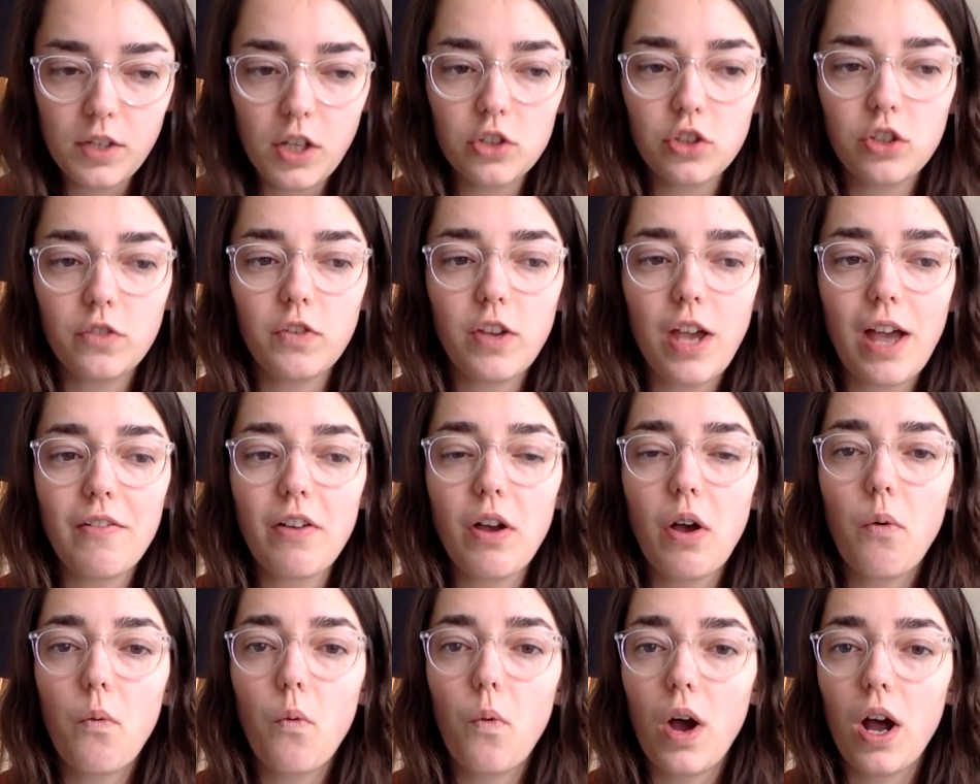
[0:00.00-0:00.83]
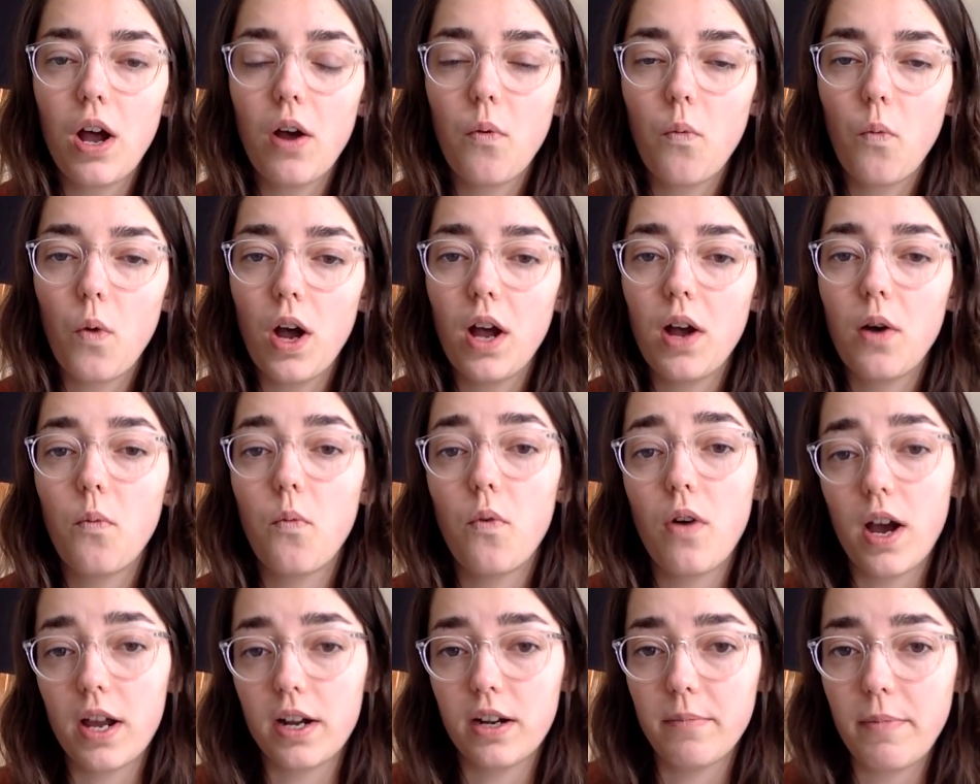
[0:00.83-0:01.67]
So if you have a
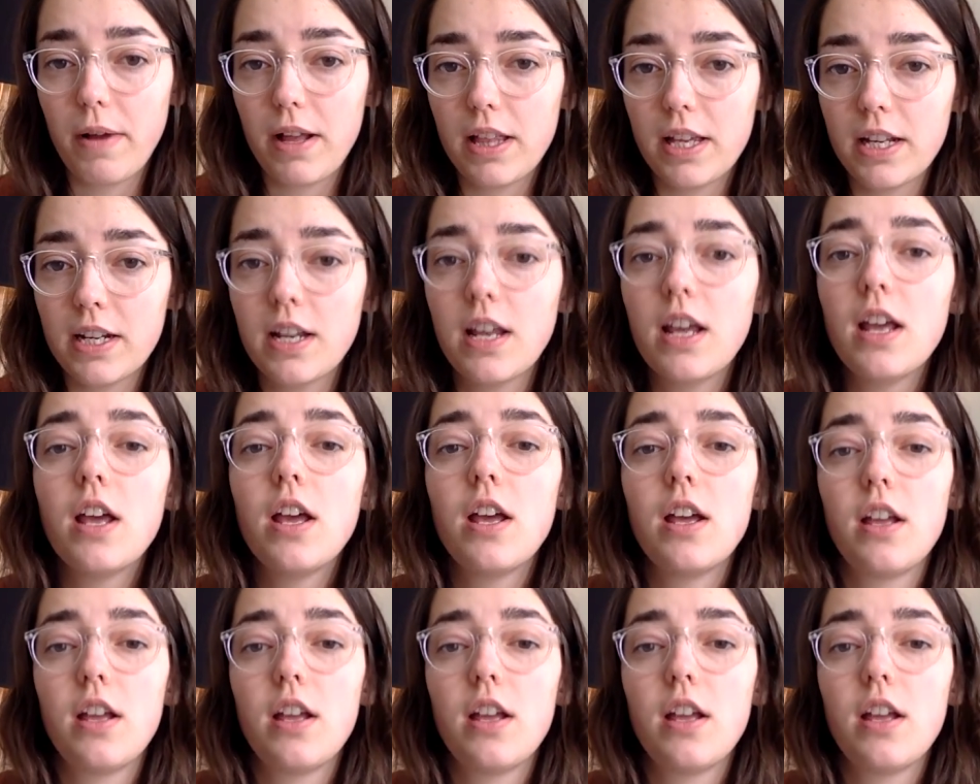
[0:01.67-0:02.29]
watermelon,